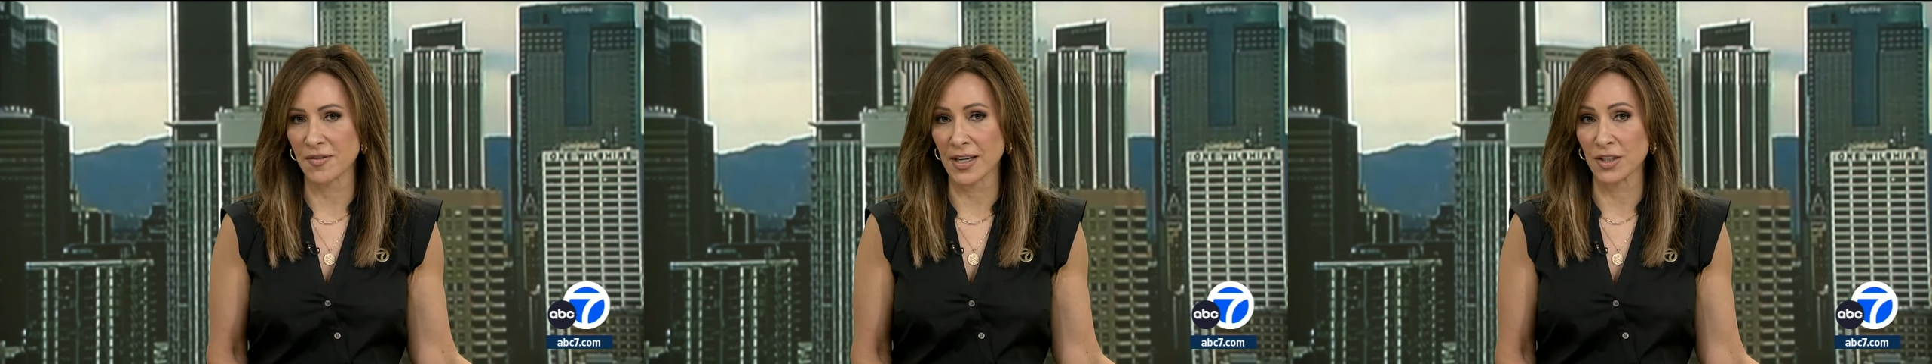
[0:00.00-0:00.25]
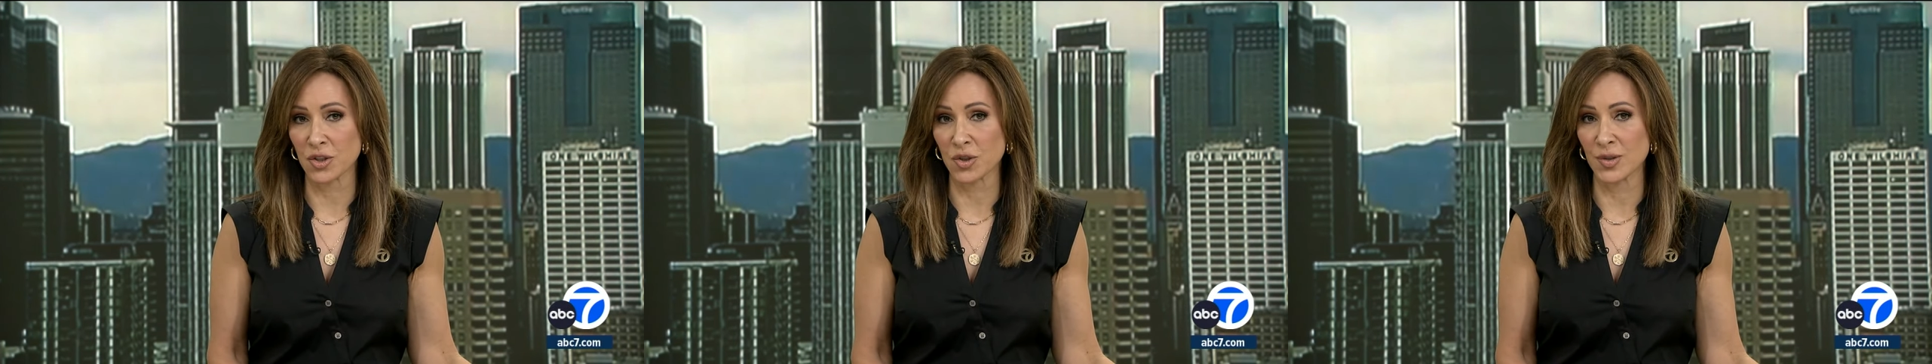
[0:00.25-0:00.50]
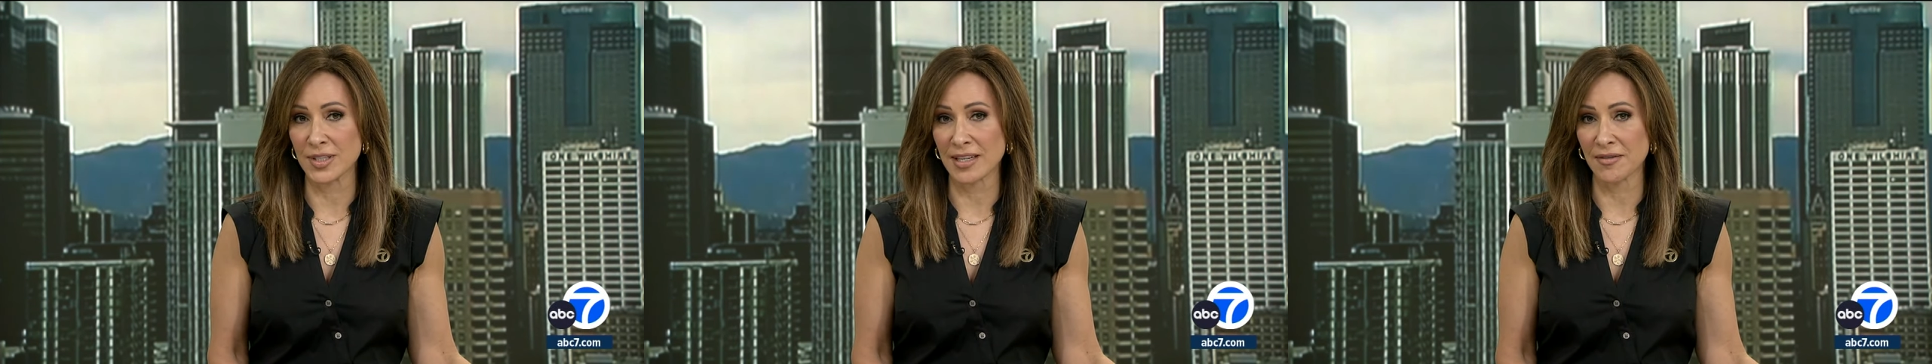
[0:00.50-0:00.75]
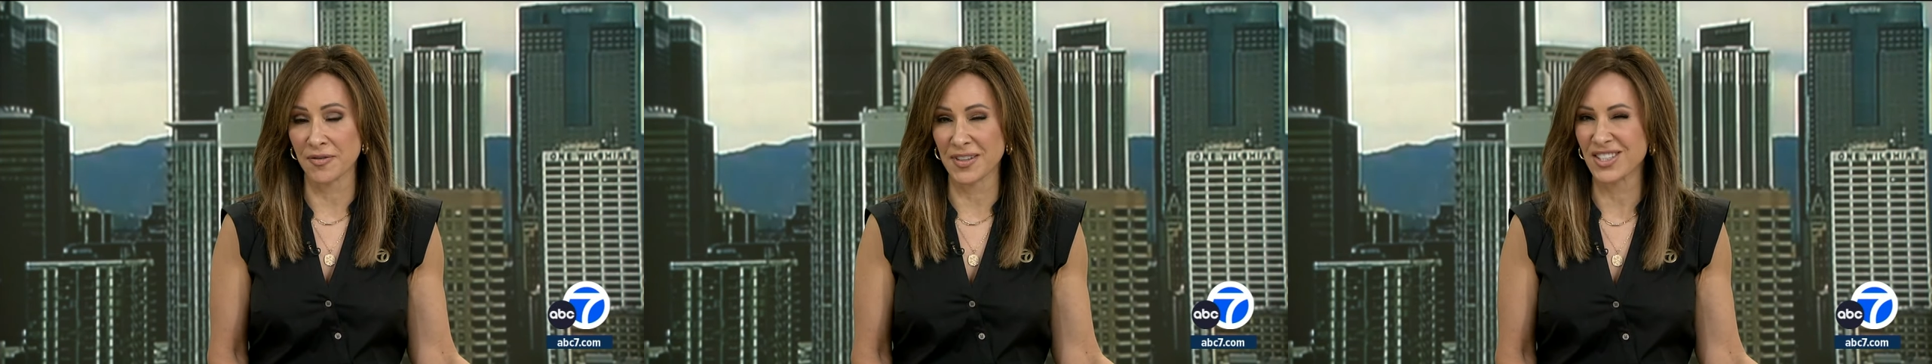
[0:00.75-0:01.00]
to find shoes
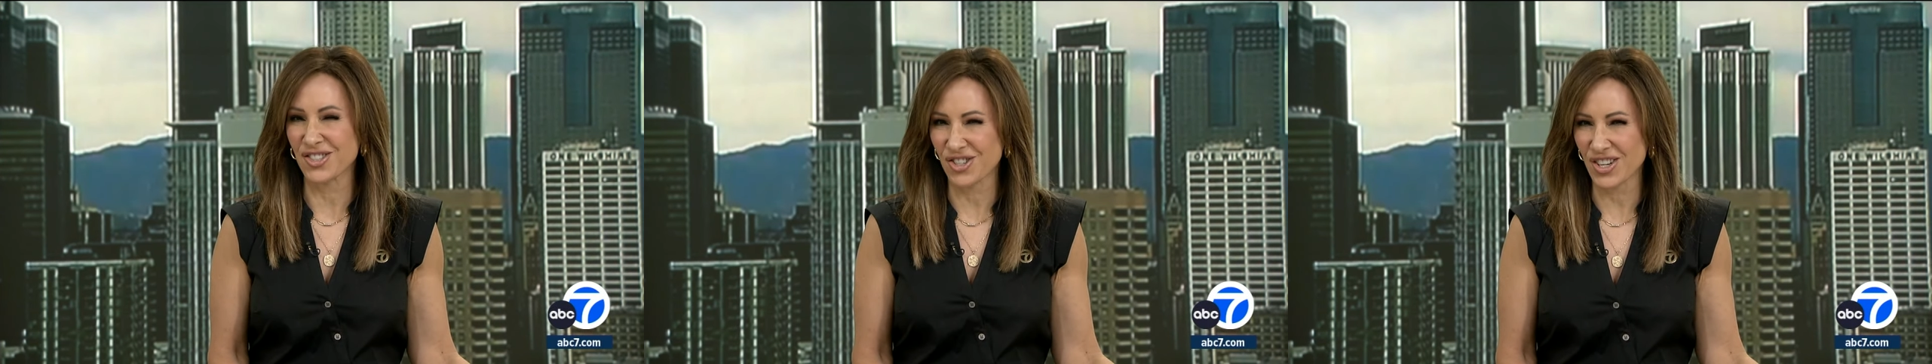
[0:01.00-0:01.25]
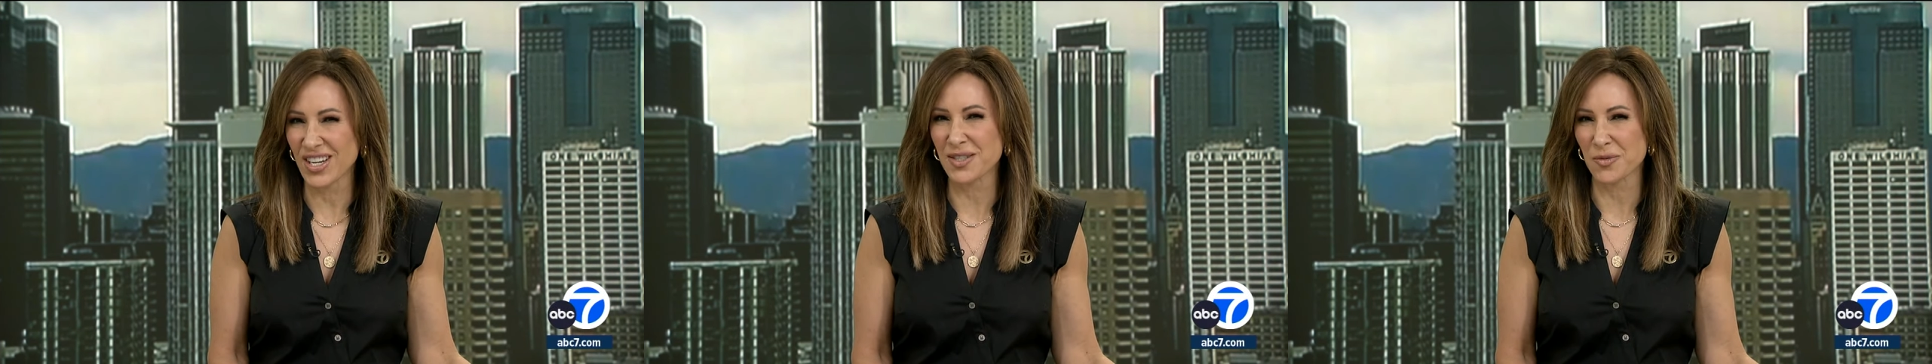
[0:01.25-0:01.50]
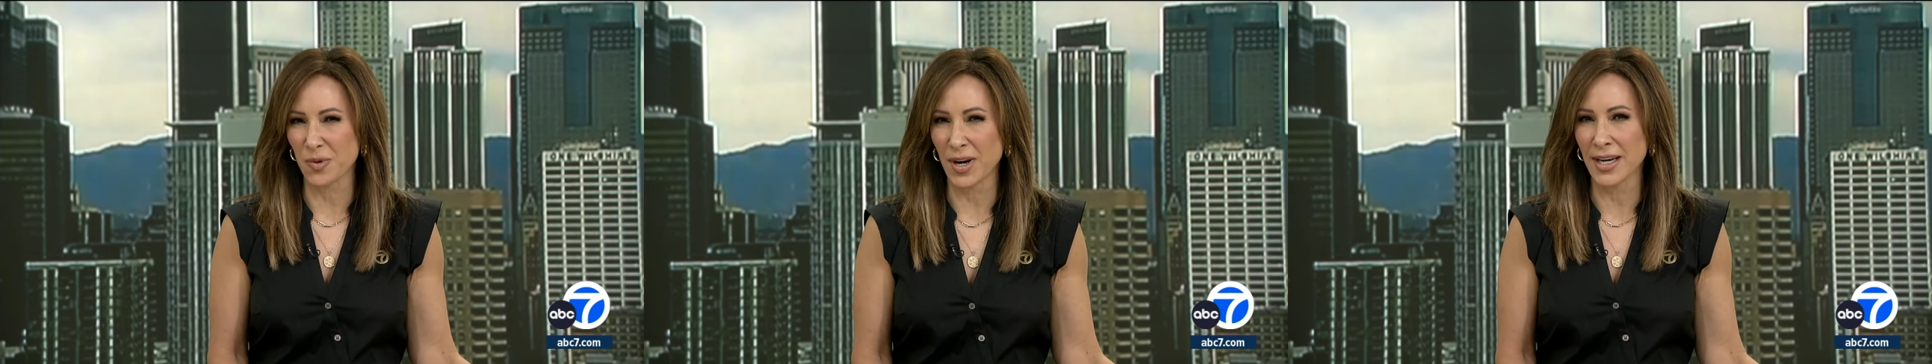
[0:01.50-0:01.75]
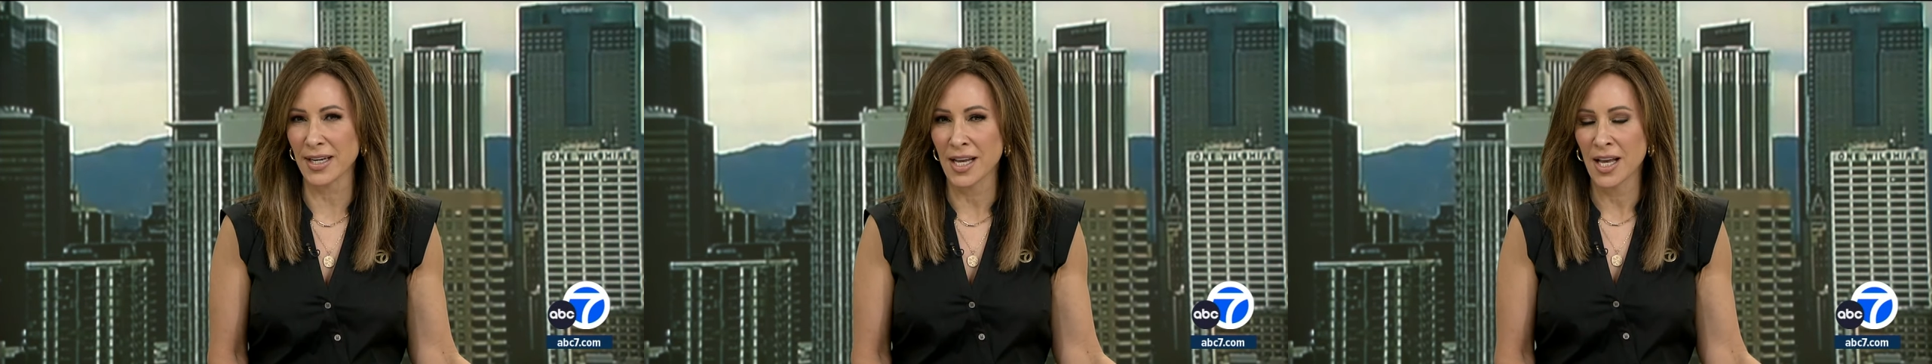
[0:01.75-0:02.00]
that fit just
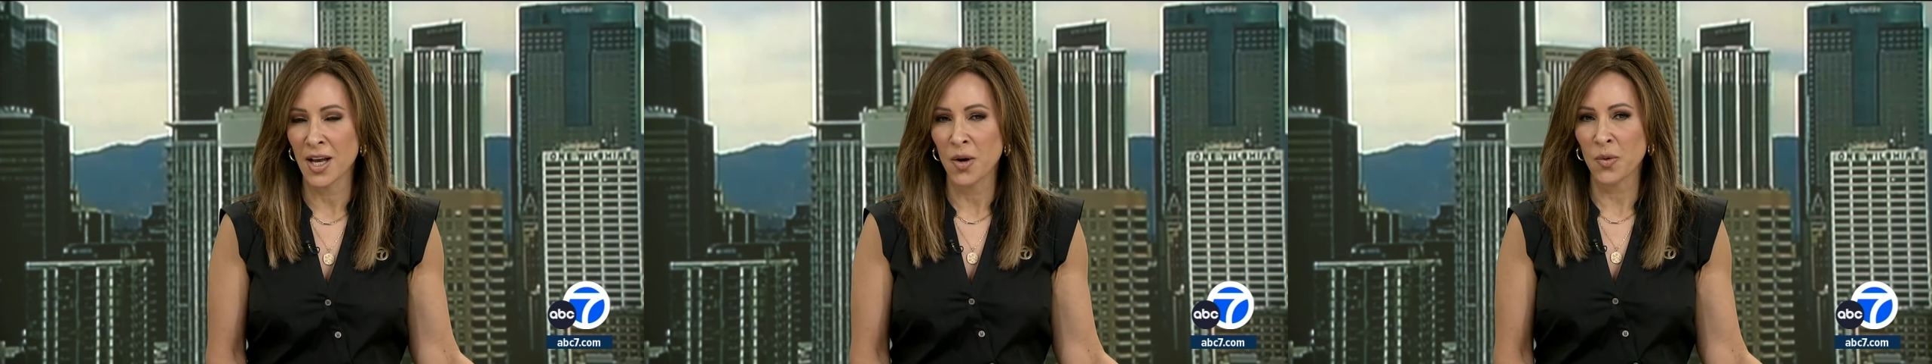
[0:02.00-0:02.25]
right?